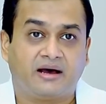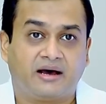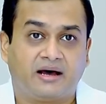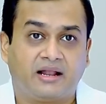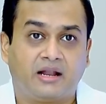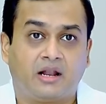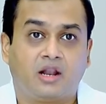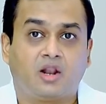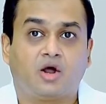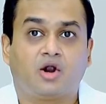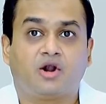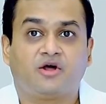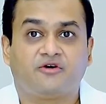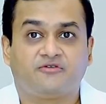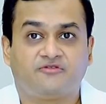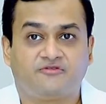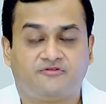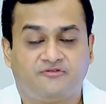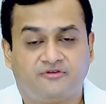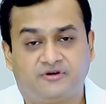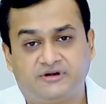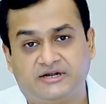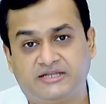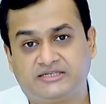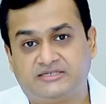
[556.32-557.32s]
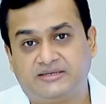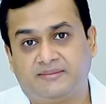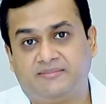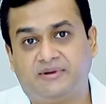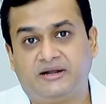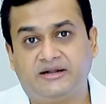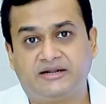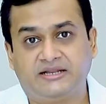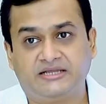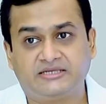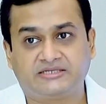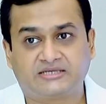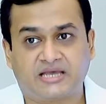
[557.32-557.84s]
a lot of
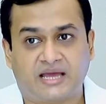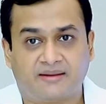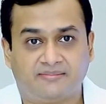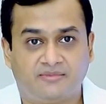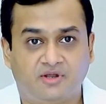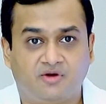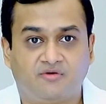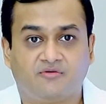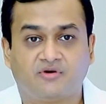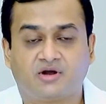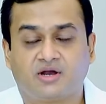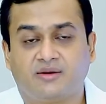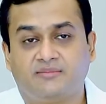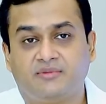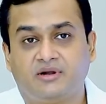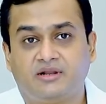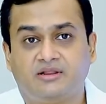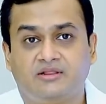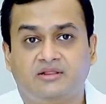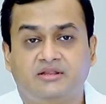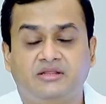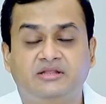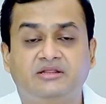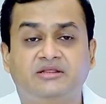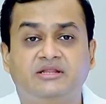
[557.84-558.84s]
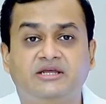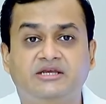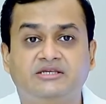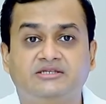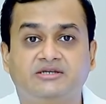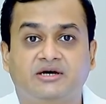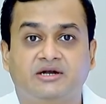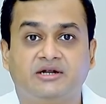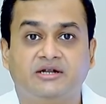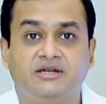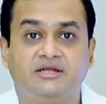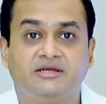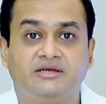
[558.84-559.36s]
disabilities can be overcome in these
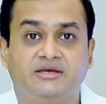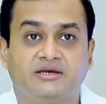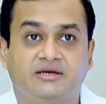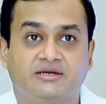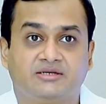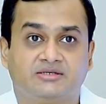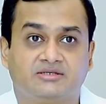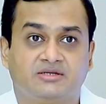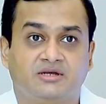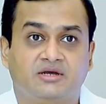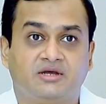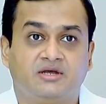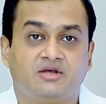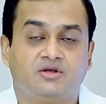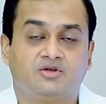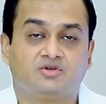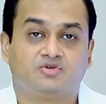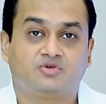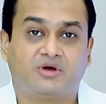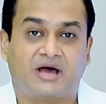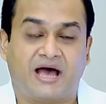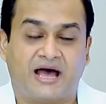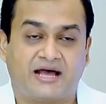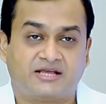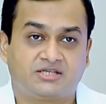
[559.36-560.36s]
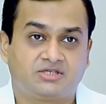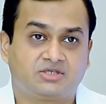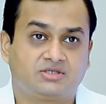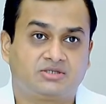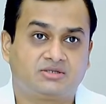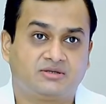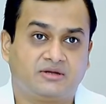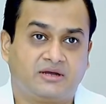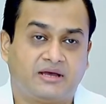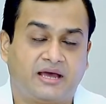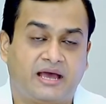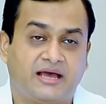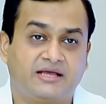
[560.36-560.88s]
early years. So as
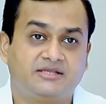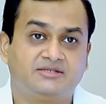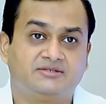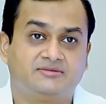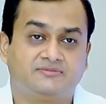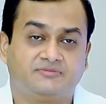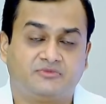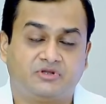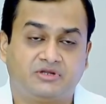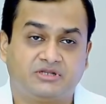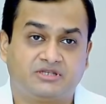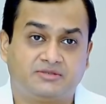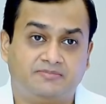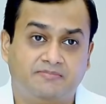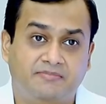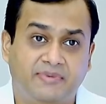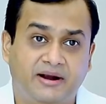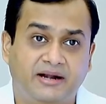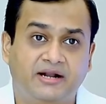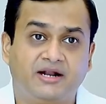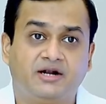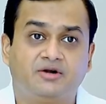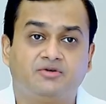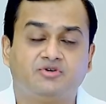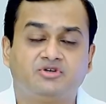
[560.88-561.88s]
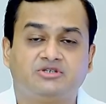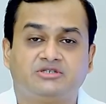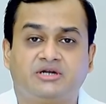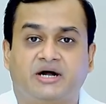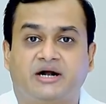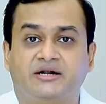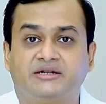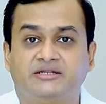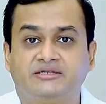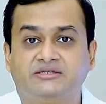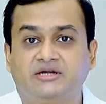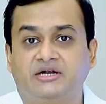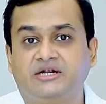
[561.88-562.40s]
it's better to
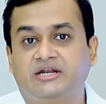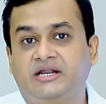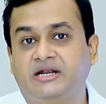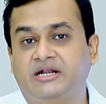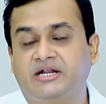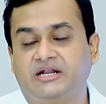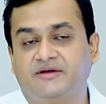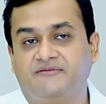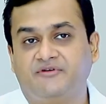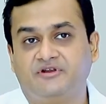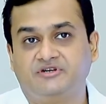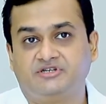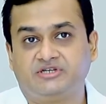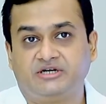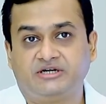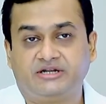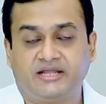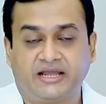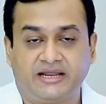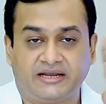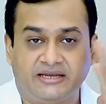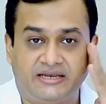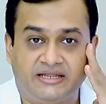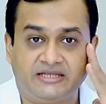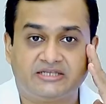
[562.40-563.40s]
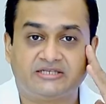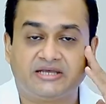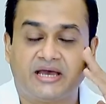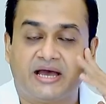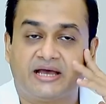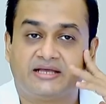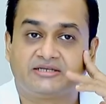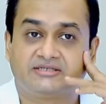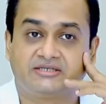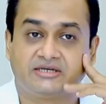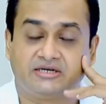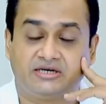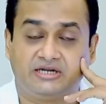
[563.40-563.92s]
start these early intervention techniques
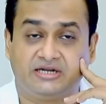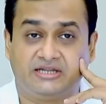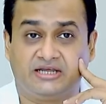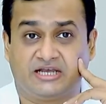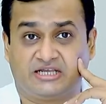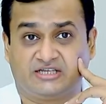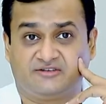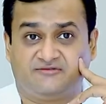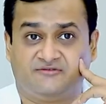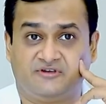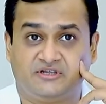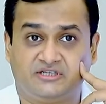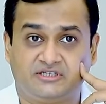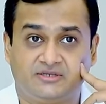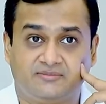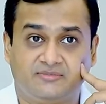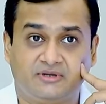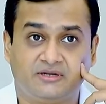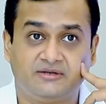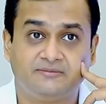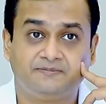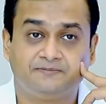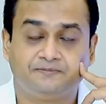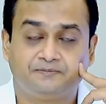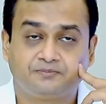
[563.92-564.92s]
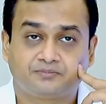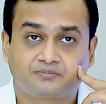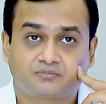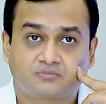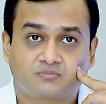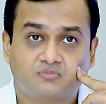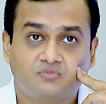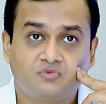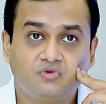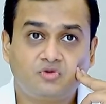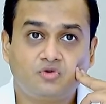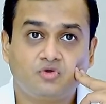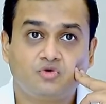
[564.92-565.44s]
as early as feasible,
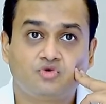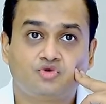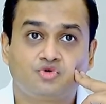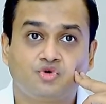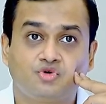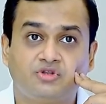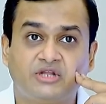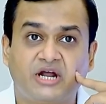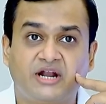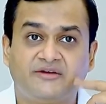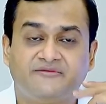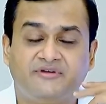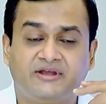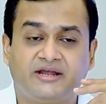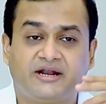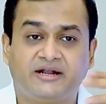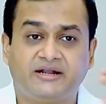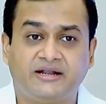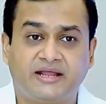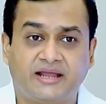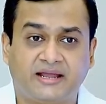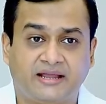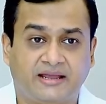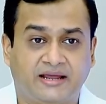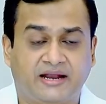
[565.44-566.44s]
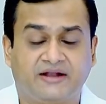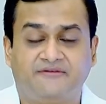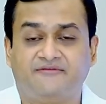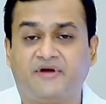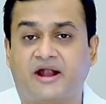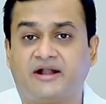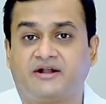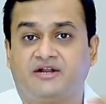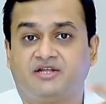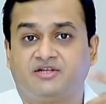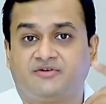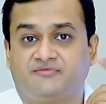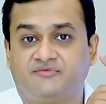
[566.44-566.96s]
so that we can take
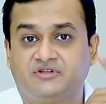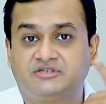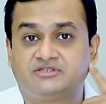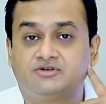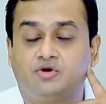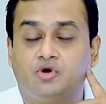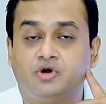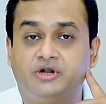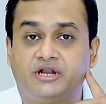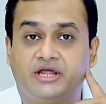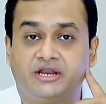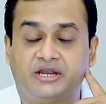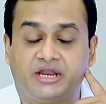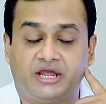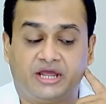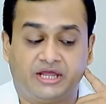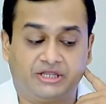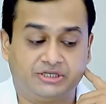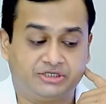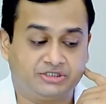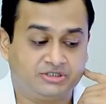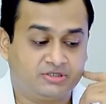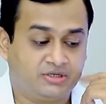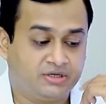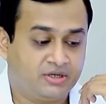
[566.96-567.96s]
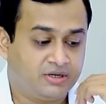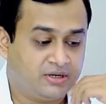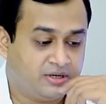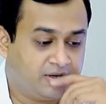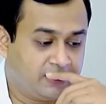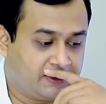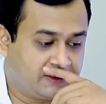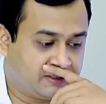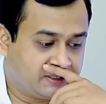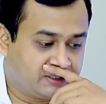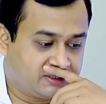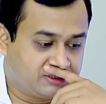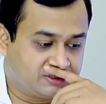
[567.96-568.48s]
advantage of this golden age.
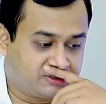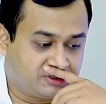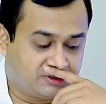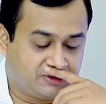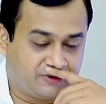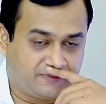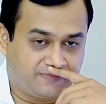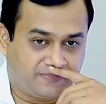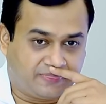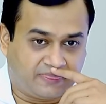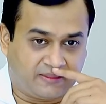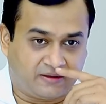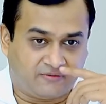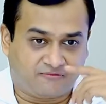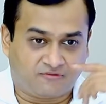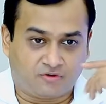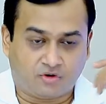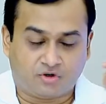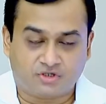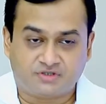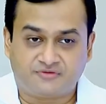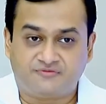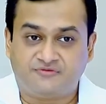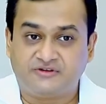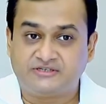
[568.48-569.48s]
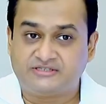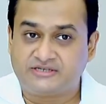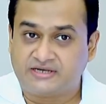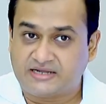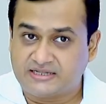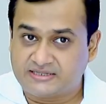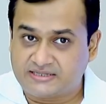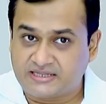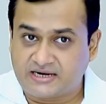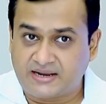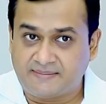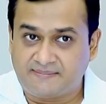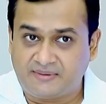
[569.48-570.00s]
So of course
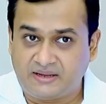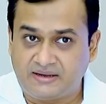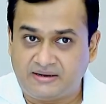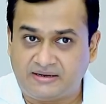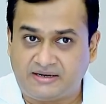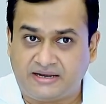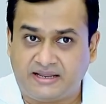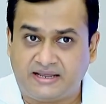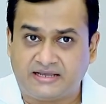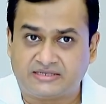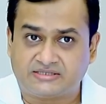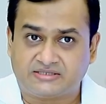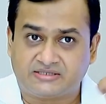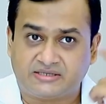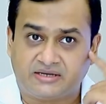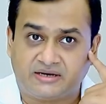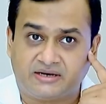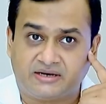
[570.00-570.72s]
physical therapy takes